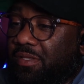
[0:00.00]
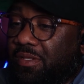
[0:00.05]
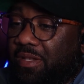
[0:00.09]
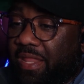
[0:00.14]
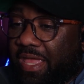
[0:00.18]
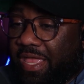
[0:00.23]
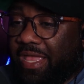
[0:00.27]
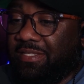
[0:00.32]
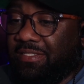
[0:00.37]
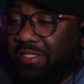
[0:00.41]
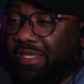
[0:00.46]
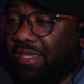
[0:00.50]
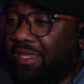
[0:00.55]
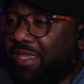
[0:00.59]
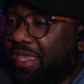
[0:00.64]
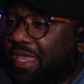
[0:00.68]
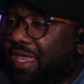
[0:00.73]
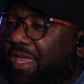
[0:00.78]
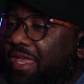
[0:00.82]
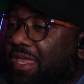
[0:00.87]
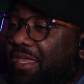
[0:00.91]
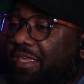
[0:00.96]
Like I said,
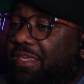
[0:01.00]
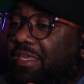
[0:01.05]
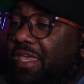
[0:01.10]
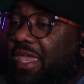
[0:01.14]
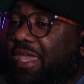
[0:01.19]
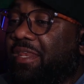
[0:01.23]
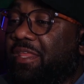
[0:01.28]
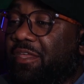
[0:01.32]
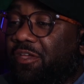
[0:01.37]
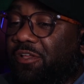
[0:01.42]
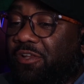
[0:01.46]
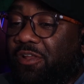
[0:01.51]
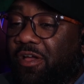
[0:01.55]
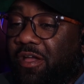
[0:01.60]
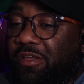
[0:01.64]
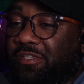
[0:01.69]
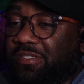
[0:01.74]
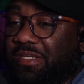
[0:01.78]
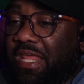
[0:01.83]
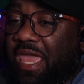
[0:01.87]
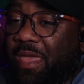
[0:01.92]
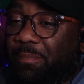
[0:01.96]
Caitlin
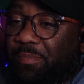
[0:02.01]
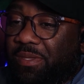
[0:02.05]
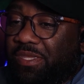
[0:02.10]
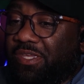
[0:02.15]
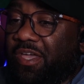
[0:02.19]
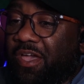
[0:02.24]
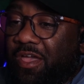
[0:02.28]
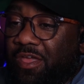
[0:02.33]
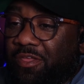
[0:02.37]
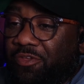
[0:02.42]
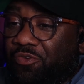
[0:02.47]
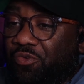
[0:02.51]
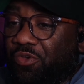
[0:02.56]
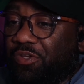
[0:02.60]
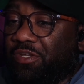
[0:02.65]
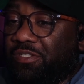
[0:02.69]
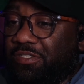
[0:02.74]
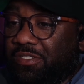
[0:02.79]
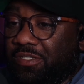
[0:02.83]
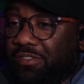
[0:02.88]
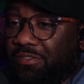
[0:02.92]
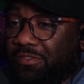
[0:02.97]
Clark is not beyond
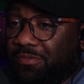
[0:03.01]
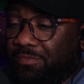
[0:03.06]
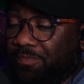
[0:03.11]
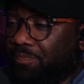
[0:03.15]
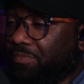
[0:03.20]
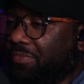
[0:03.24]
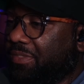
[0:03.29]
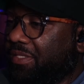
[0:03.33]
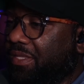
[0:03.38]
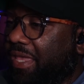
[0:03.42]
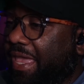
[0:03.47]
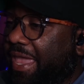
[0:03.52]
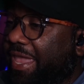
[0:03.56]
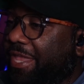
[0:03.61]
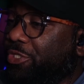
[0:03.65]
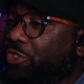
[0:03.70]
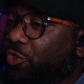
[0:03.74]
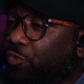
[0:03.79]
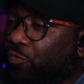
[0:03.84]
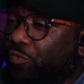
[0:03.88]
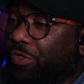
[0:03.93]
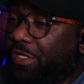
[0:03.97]
criticism.
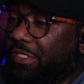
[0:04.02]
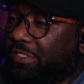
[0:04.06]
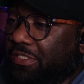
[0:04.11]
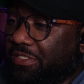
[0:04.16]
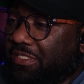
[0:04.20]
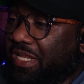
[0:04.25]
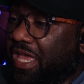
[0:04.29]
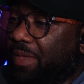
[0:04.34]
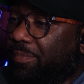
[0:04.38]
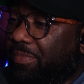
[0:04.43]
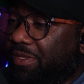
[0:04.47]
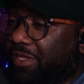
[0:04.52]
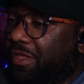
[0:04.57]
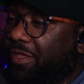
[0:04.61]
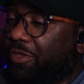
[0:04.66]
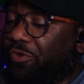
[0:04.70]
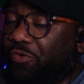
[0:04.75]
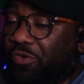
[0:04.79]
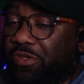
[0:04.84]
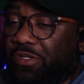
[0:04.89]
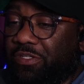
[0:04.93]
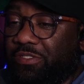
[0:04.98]
Angel Reese is not
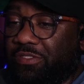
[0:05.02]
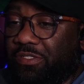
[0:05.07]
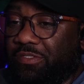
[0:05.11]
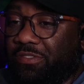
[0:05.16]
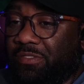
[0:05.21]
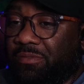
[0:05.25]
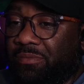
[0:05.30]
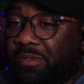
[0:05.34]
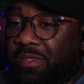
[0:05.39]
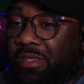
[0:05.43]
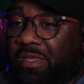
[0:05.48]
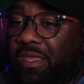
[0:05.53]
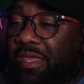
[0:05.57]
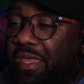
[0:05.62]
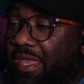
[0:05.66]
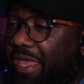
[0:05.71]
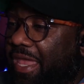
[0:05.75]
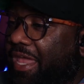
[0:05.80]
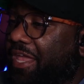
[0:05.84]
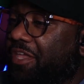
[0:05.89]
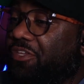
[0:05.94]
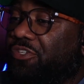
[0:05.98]
beyond criticism.
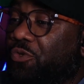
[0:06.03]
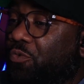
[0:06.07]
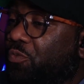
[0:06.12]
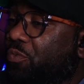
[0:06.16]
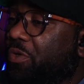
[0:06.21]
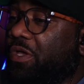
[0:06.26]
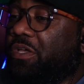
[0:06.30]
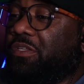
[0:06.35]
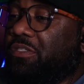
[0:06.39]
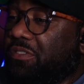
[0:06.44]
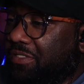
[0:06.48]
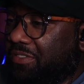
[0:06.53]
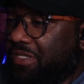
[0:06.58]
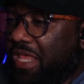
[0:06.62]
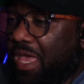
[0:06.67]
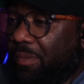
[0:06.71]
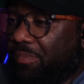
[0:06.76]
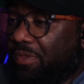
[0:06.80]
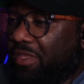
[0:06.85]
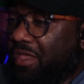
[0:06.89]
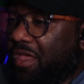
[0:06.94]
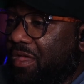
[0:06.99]
A'ja Wilson is
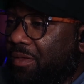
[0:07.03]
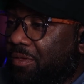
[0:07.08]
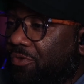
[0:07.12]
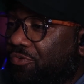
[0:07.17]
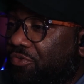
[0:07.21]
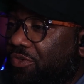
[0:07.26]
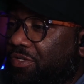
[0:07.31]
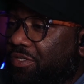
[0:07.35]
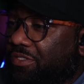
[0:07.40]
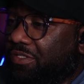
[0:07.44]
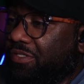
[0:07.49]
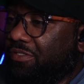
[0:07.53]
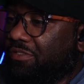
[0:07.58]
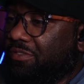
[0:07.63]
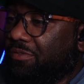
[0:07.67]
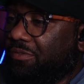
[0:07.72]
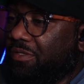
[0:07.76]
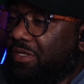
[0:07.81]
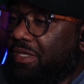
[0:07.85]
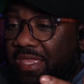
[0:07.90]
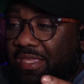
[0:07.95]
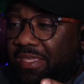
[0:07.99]
not beyond criticism.
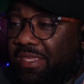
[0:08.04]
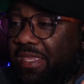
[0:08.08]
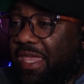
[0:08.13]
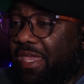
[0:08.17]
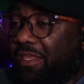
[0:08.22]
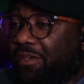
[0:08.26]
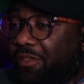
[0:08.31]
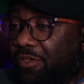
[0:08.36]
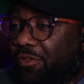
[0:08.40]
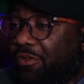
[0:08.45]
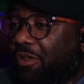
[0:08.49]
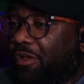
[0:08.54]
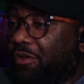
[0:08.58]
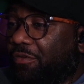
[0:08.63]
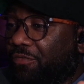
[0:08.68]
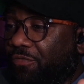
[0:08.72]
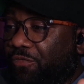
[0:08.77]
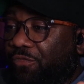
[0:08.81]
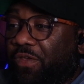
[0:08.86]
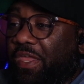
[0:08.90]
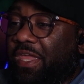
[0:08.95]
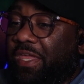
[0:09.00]
And Caitlin Clark
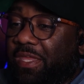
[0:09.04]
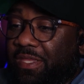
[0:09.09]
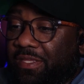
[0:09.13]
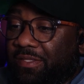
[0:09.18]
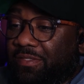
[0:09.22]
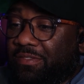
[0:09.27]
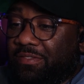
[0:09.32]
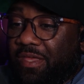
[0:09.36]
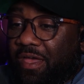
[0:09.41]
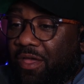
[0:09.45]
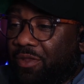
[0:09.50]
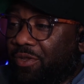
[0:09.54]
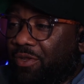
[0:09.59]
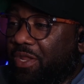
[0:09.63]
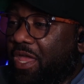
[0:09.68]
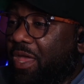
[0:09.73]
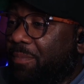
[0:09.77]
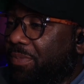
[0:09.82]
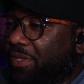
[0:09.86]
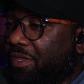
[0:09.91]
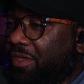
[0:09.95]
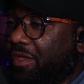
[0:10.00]
fans are
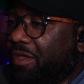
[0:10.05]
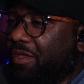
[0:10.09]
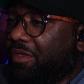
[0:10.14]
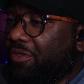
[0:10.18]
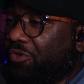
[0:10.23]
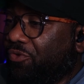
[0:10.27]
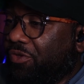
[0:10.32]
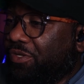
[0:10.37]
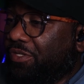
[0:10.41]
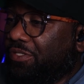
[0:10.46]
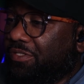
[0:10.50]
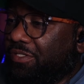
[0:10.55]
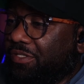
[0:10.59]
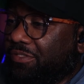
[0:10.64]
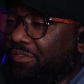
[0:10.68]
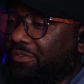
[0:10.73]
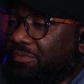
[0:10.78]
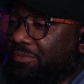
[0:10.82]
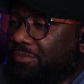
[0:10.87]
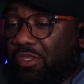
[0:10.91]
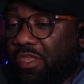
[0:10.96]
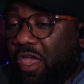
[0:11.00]
not beyond
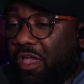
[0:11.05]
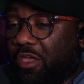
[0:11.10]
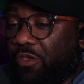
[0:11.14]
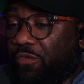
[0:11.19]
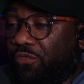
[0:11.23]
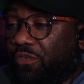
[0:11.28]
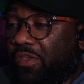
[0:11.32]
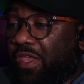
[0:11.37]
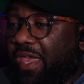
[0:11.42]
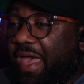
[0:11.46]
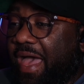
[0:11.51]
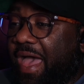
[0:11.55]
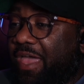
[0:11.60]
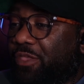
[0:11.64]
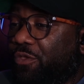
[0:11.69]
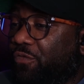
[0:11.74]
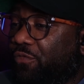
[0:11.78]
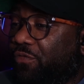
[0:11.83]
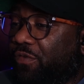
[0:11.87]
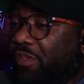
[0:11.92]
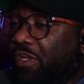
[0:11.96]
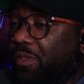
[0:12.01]
criticism. Y'all can feel how
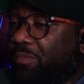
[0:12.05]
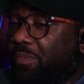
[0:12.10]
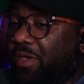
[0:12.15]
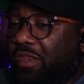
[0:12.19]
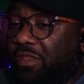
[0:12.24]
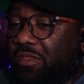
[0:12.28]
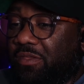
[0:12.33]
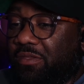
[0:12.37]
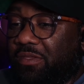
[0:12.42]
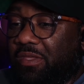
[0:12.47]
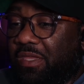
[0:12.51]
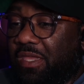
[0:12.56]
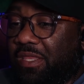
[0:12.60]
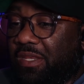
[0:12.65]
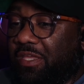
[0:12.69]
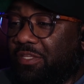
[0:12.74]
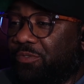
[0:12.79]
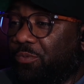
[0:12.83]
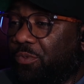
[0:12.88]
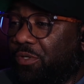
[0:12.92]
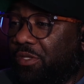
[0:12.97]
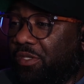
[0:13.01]
you feel about it. It
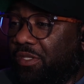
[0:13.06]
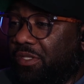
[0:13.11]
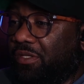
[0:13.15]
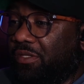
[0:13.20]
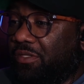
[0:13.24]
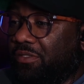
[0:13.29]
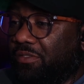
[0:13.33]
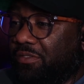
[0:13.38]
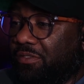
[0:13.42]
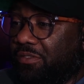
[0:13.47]
is what it is.